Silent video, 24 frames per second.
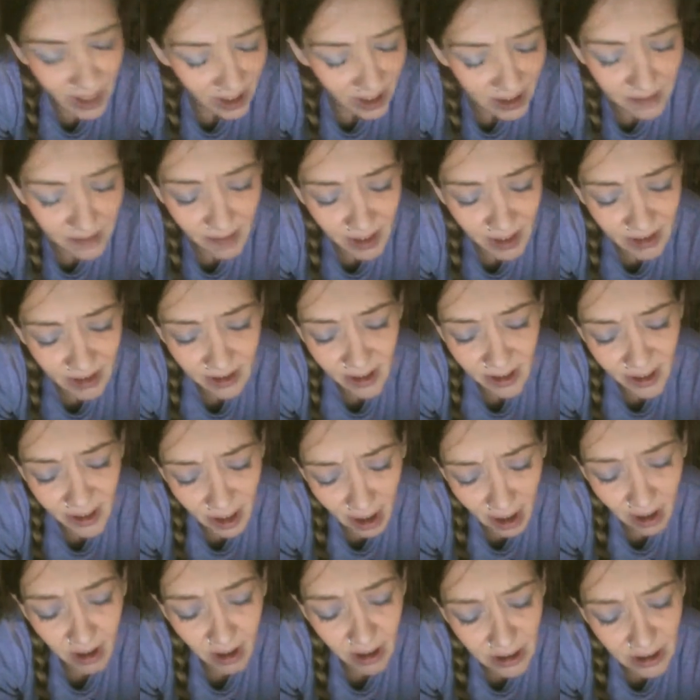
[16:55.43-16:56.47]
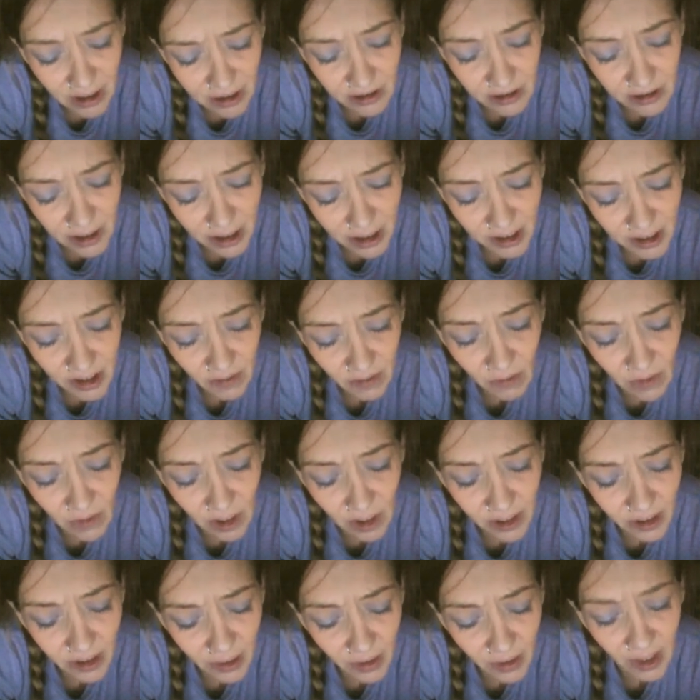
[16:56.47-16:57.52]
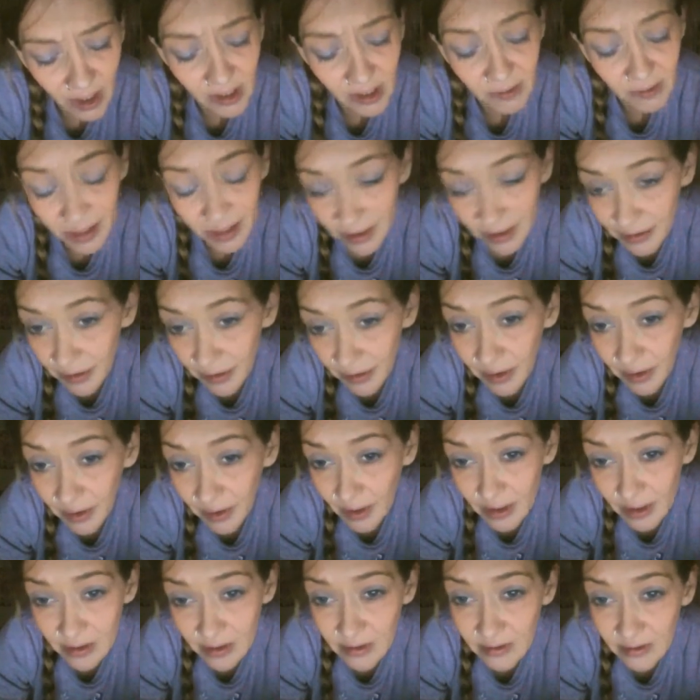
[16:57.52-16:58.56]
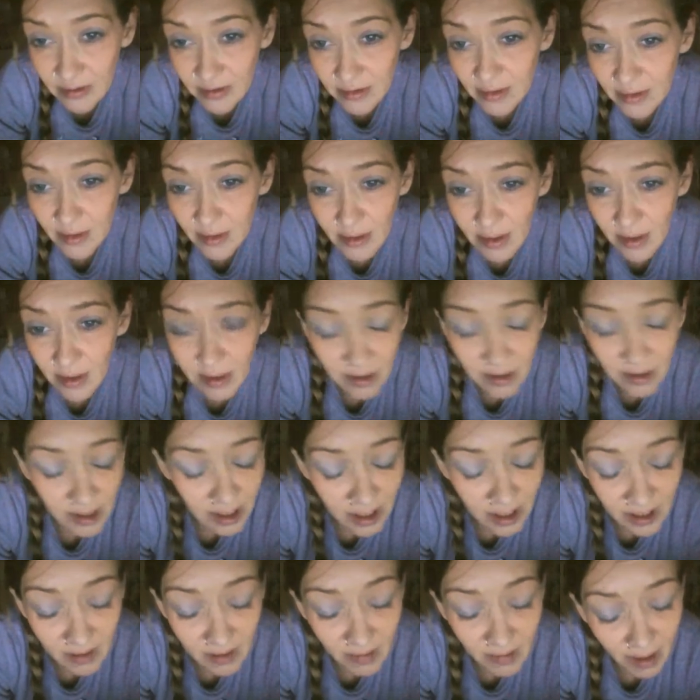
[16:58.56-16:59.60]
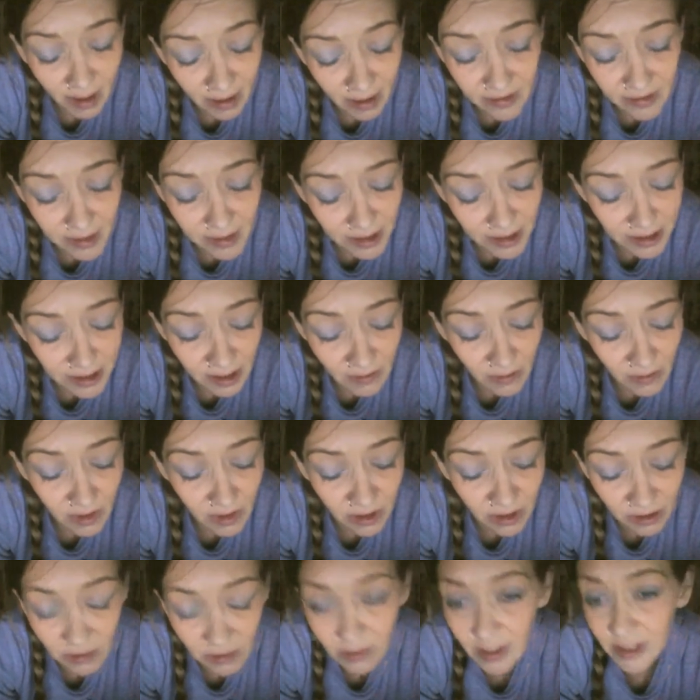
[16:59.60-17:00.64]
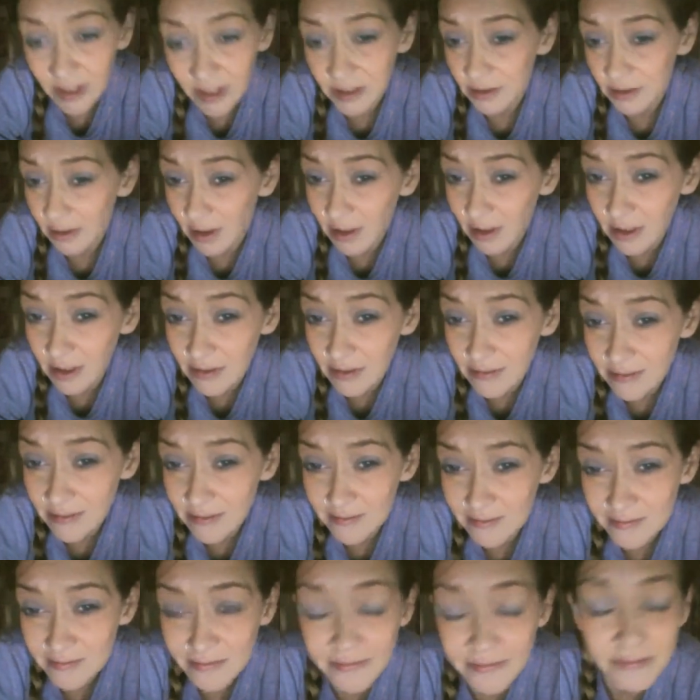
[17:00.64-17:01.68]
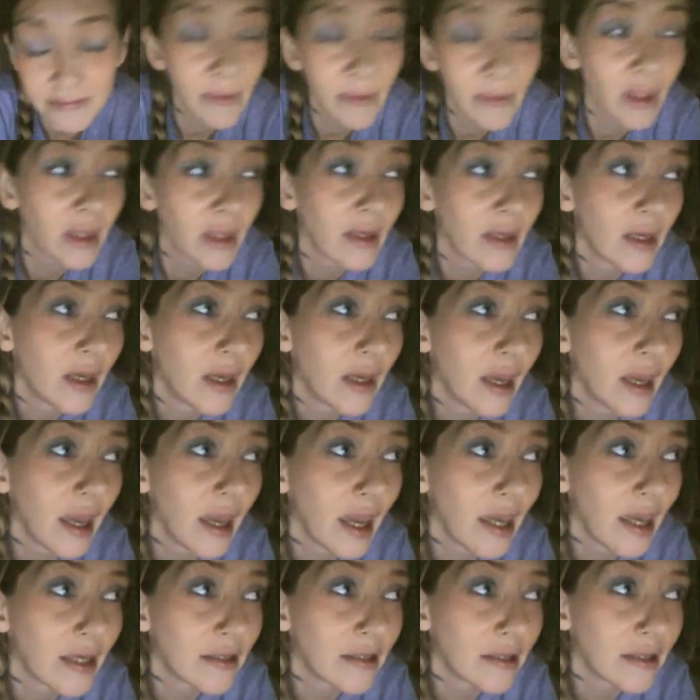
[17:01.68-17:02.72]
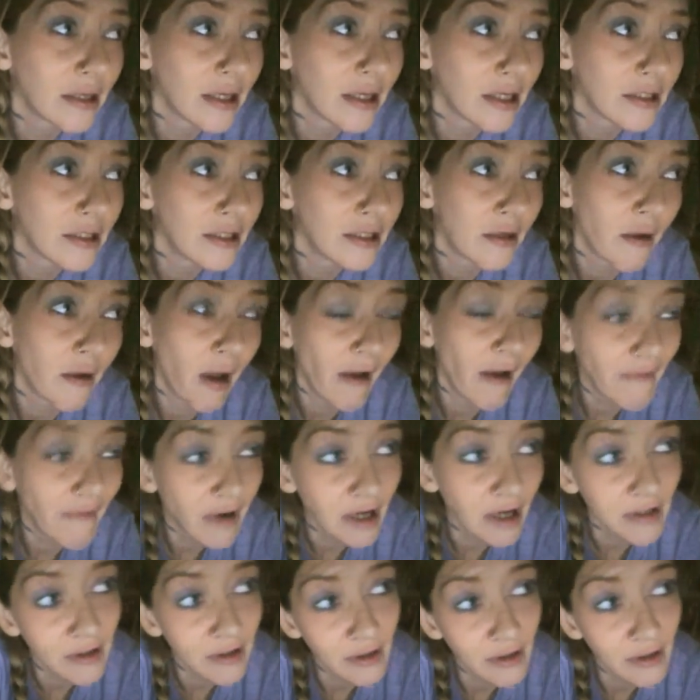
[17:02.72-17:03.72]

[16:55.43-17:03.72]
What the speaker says: it's better to talk to someone who has been through it than opposed to someone who has not. And I've got